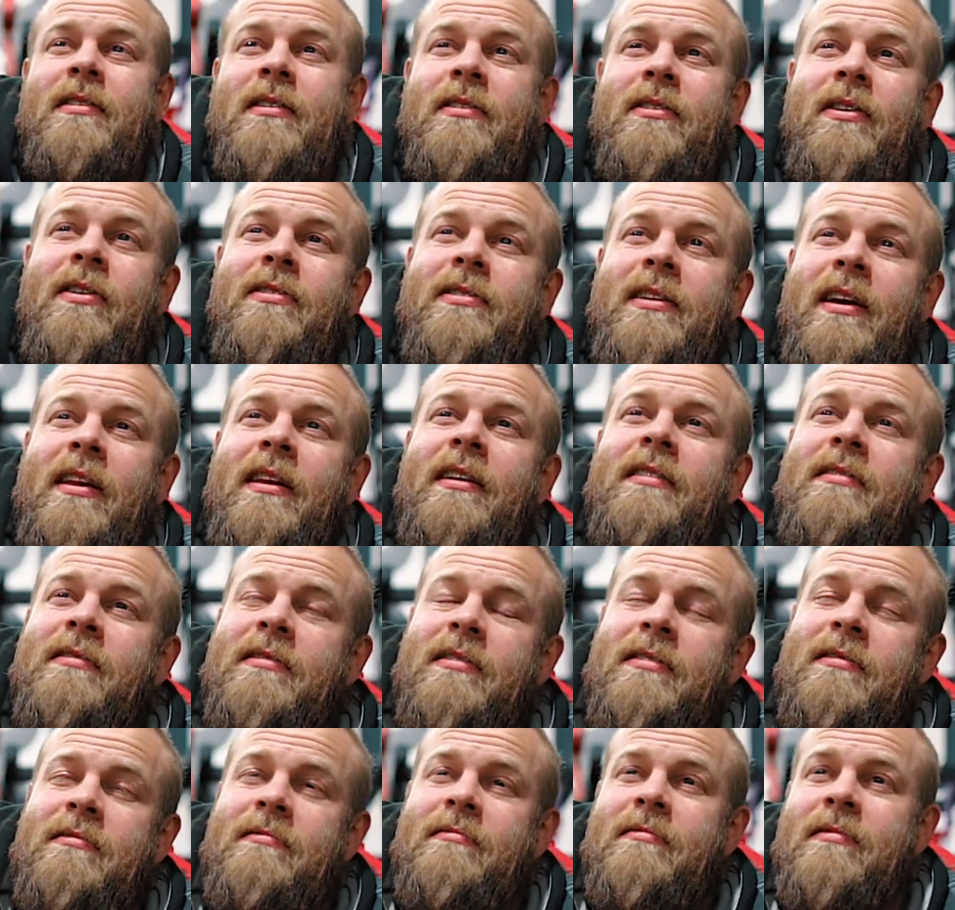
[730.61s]
New Zealand,
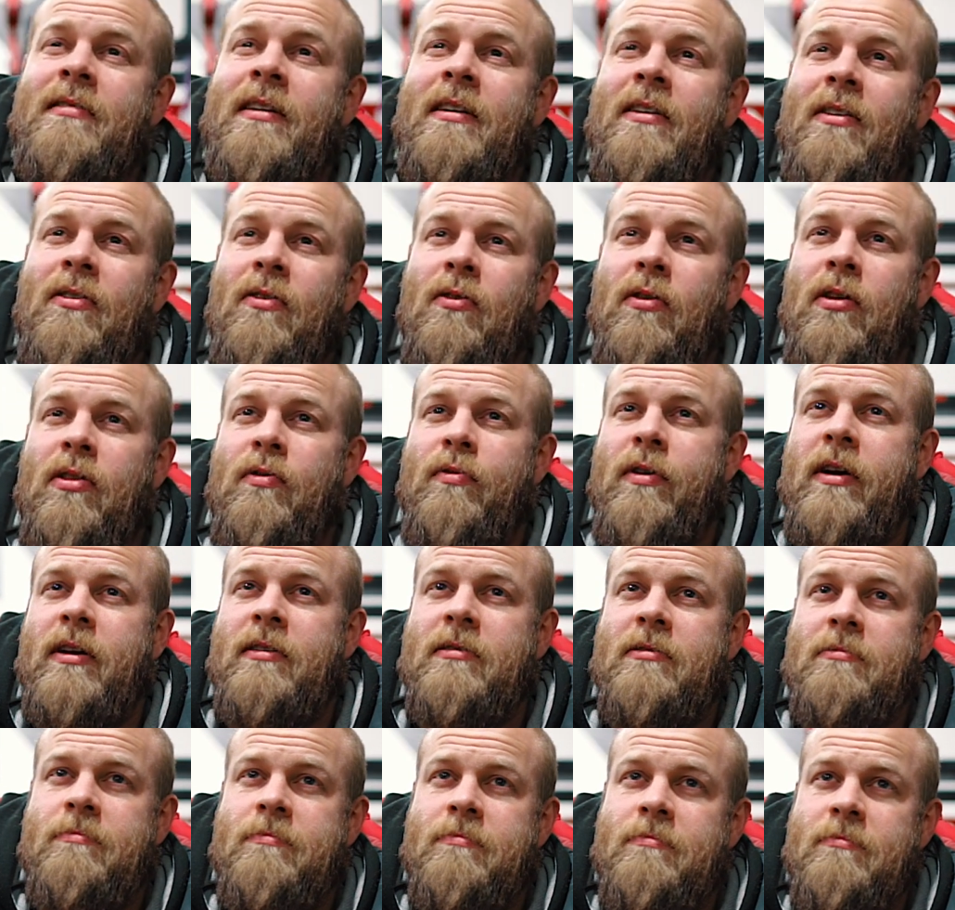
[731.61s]
Lord of the
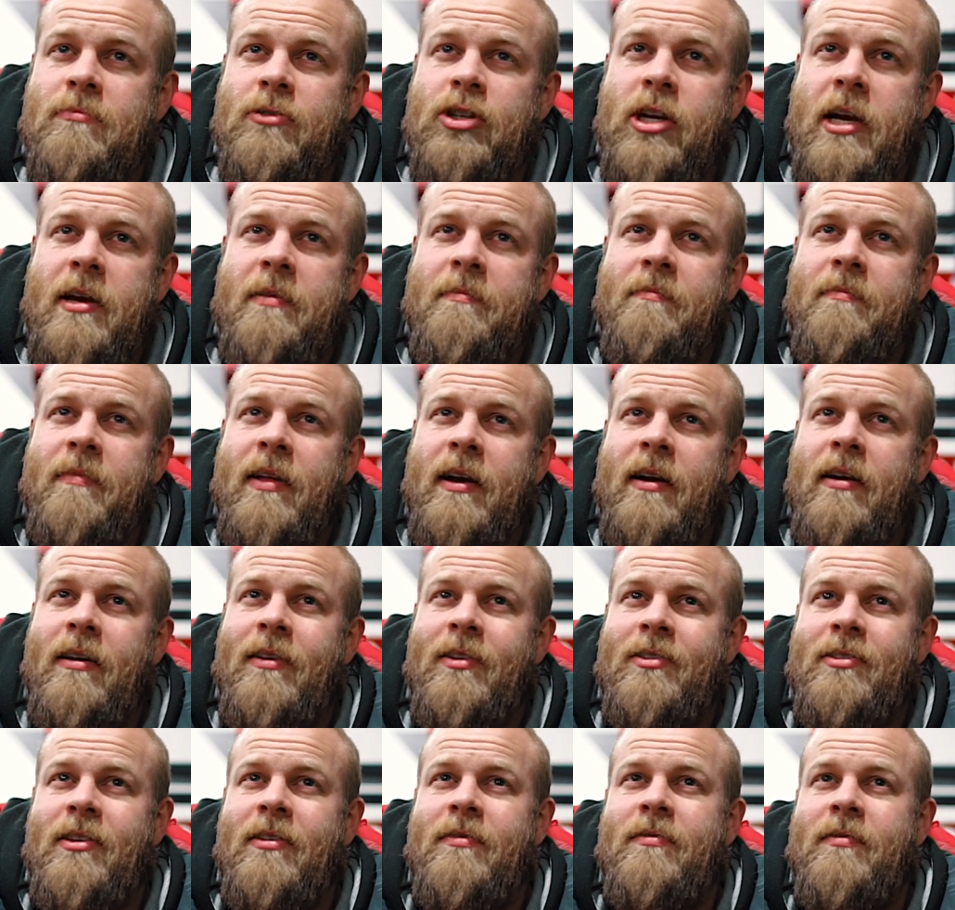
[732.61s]
Rings shit, that kind
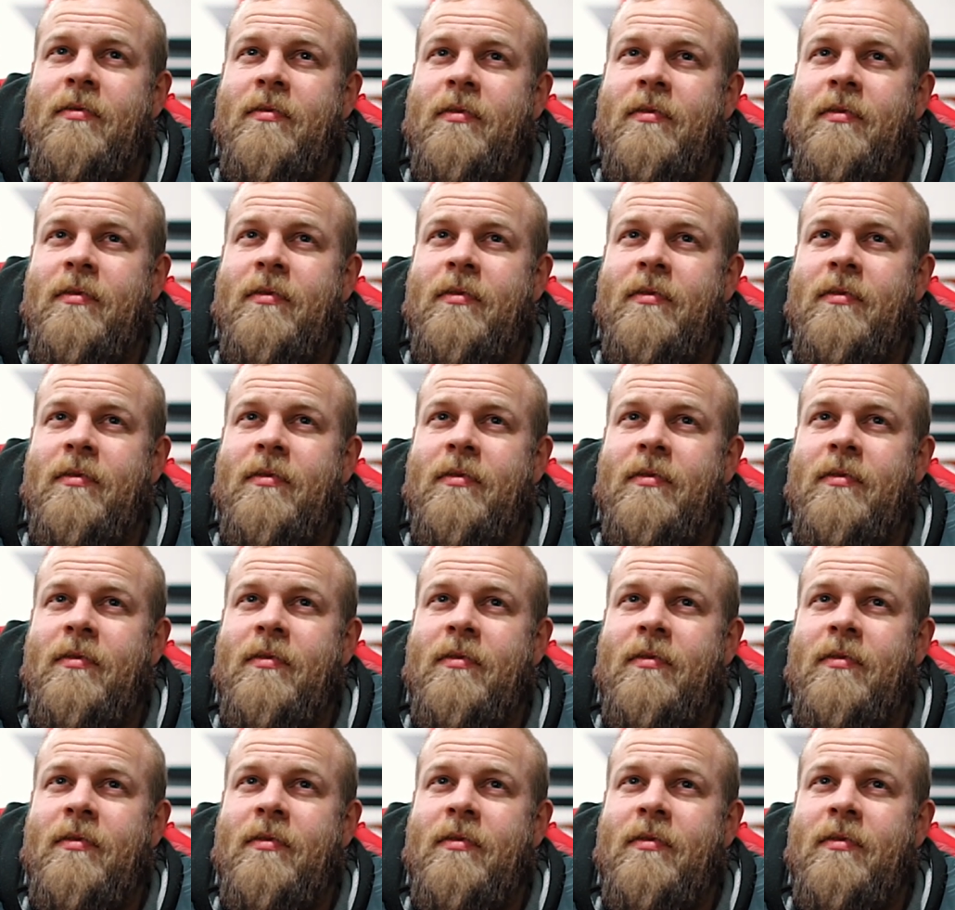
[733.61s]
of stuff.